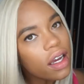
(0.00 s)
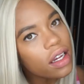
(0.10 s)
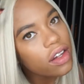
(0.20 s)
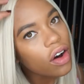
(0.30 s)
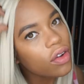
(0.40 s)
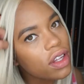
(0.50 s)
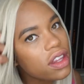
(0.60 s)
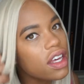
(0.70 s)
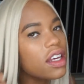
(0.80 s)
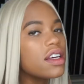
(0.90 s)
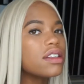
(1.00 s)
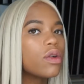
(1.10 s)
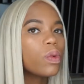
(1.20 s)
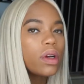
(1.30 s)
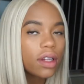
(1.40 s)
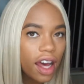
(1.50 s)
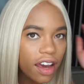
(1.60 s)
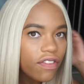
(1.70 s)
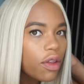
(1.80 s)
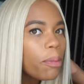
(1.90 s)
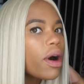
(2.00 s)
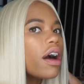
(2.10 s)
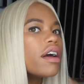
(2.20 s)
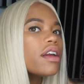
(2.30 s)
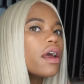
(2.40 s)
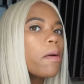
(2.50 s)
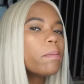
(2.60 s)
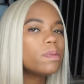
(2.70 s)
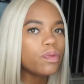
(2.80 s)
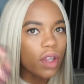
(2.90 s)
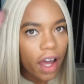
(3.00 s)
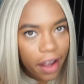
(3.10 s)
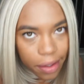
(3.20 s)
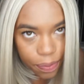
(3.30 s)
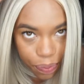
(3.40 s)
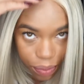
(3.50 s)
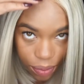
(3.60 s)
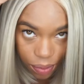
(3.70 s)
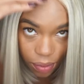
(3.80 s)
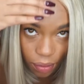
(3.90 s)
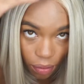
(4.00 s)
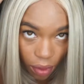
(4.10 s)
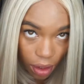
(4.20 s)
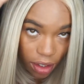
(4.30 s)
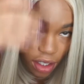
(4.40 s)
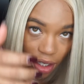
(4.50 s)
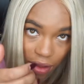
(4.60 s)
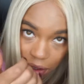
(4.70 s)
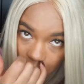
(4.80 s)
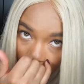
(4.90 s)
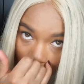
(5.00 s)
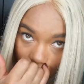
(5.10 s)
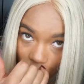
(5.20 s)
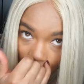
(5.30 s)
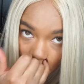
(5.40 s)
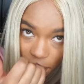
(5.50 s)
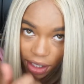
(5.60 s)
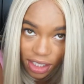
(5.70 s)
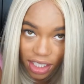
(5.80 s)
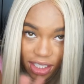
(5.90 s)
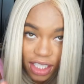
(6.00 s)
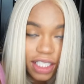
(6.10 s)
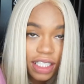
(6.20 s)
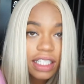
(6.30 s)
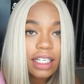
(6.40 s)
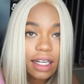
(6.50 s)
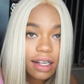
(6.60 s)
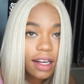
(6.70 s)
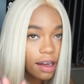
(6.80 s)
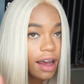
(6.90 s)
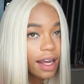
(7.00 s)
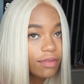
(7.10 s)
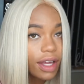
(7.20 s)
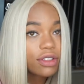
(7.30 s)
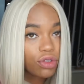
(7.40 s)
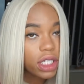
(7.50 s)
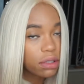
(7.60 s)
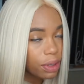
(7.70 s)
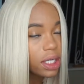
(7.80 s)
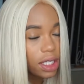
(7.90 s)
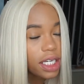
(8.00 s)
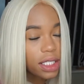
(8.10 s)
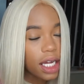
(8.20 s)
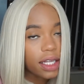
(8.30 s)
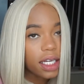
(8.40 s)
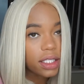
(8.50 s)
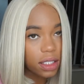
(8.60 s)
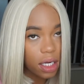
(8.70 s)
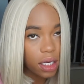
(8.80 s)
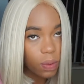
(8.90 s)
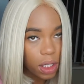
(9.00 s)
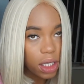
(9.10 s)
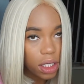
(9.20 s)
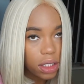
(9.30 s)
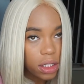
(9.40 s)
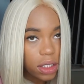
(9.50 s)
The only thing is, in real life, the parting, like, getting the scalp right, because this isn't that transparent lace like they said it was.